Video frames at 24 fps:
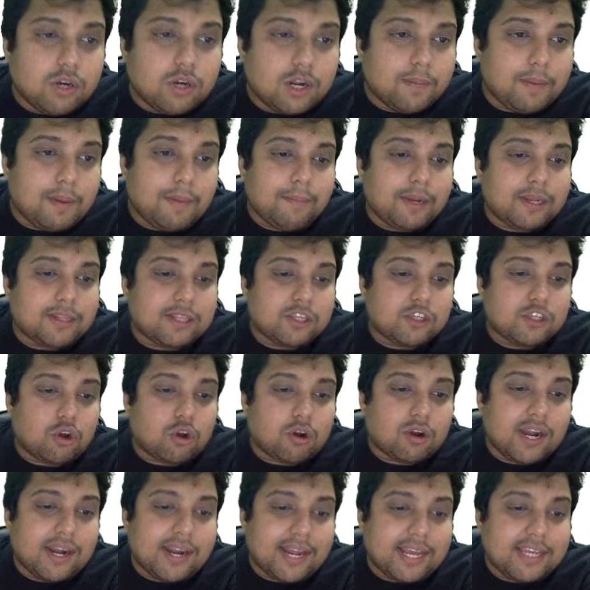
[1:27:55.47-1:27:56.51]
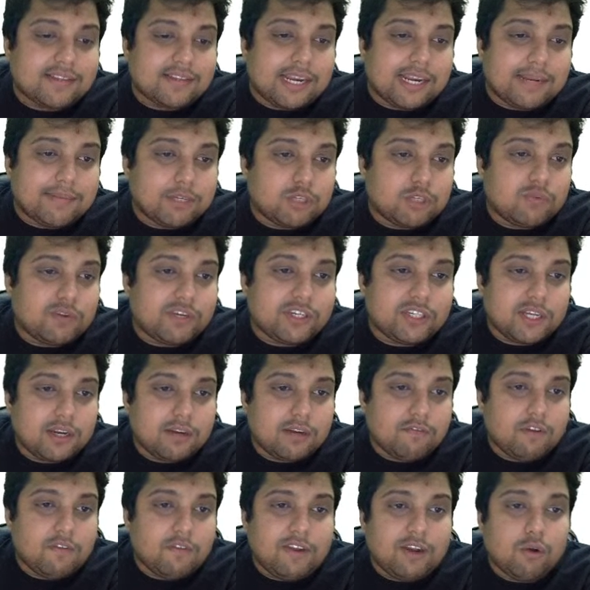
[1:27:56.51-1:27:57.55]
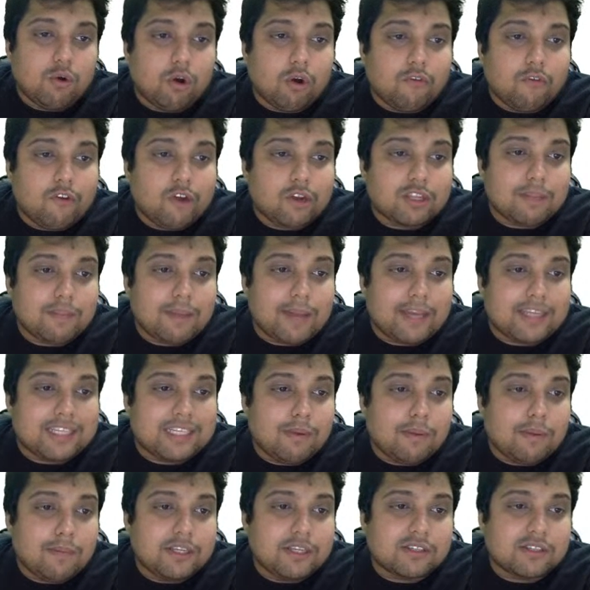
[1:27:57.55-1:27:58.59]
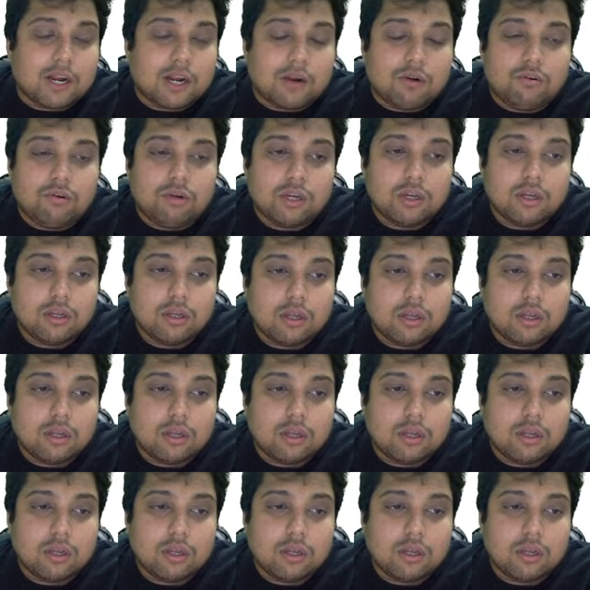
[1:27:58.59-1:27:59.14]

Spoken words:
remember the chocolate ice cream situation, we will go for the maximum discount.